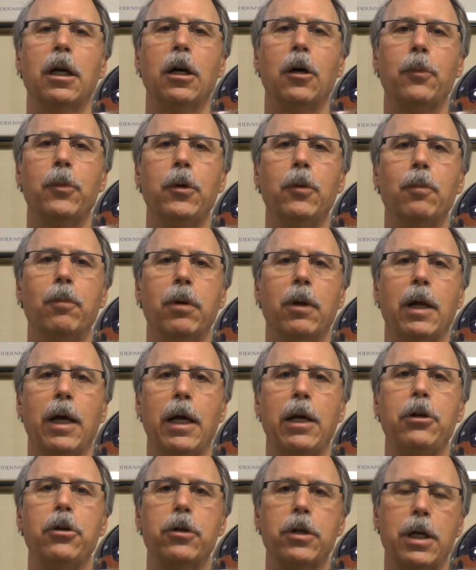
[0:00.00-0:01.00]
help you
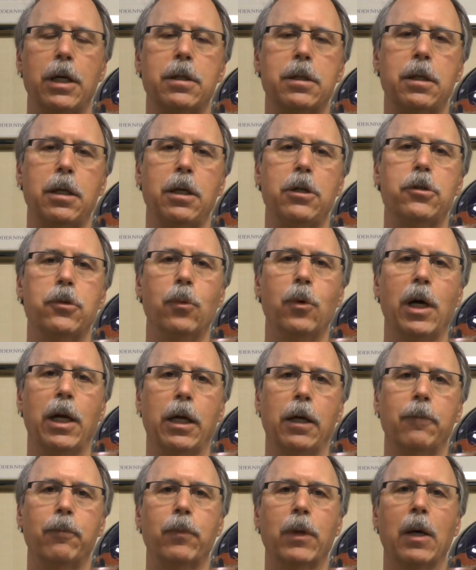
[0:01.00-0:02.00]
plan your destination
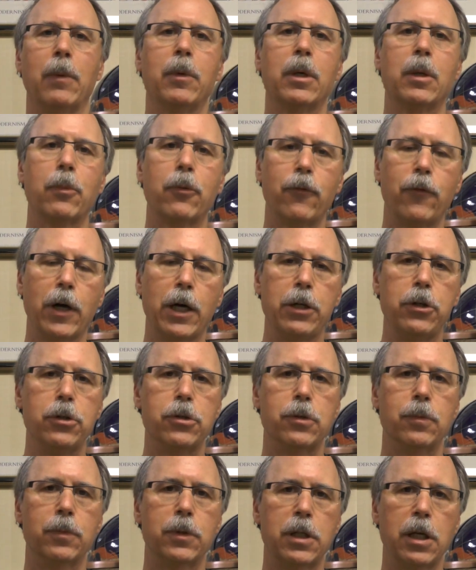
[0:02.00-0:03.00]
wedding. I'm going to provide you
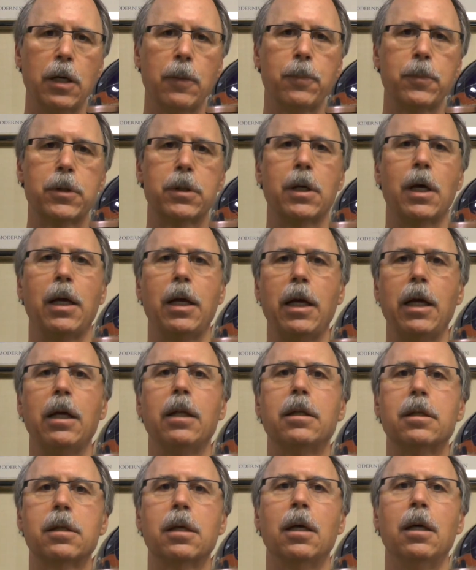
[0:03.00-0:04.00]
some tips and
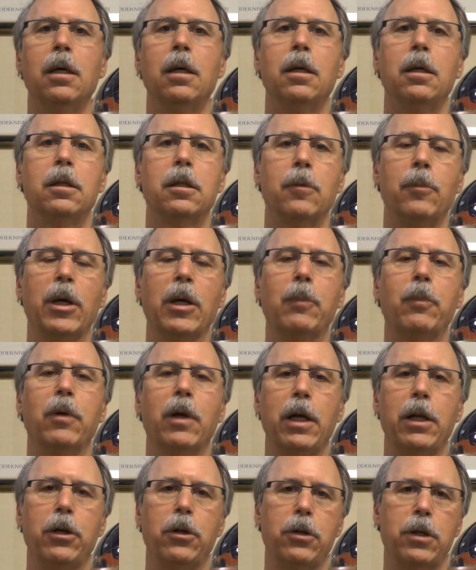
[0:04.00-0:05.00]
hints to make
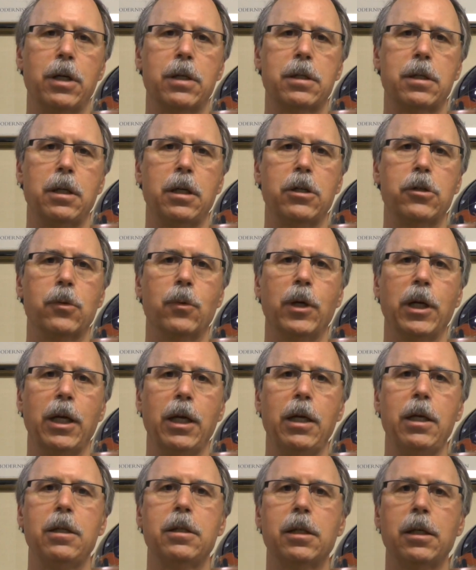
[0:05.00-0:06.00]
planning your destination wedding
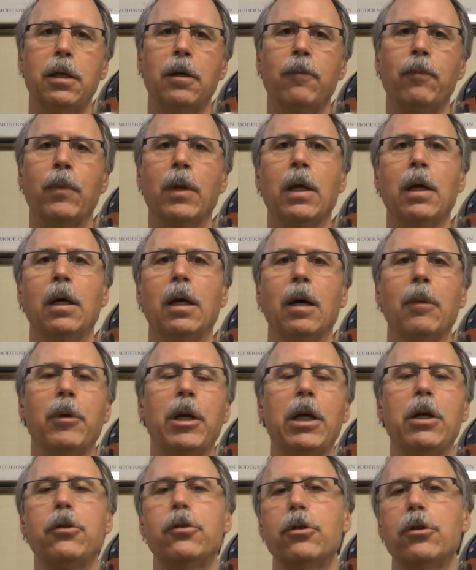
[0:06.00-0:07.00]
easy. I'm going
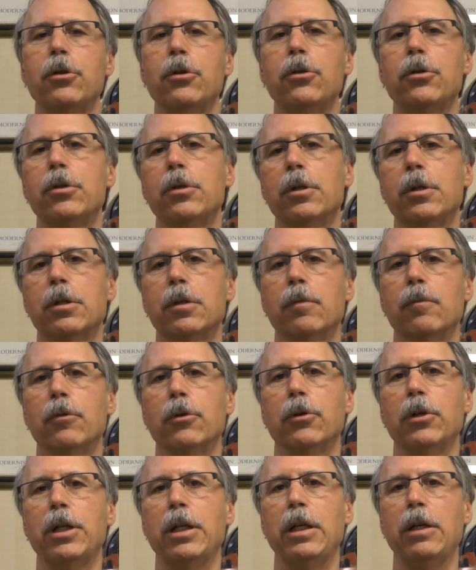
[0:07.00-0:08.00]
to introduce you to some
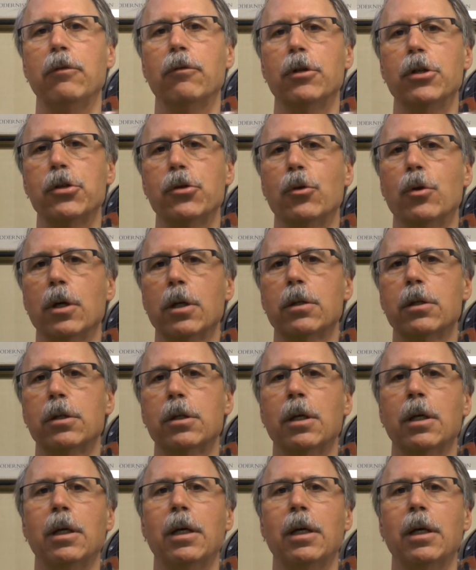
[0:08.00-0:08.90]
really neat resorts